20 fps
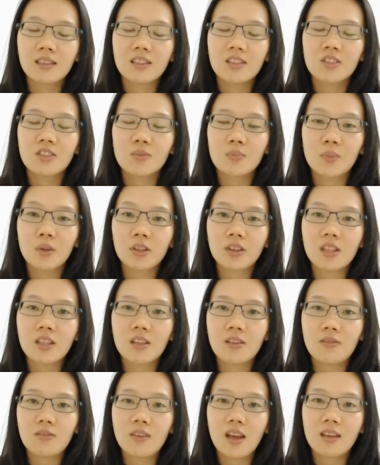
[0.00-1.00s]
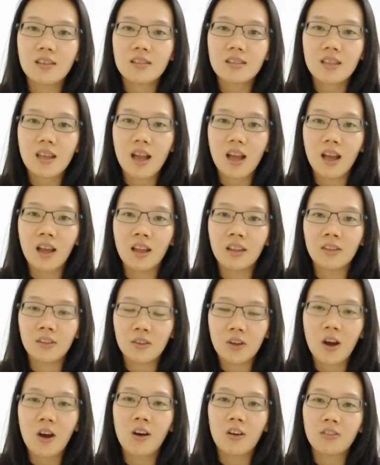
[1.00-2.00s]
sporting events
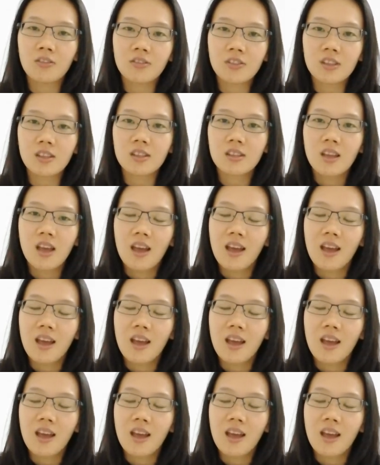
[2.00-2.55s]
and coffee,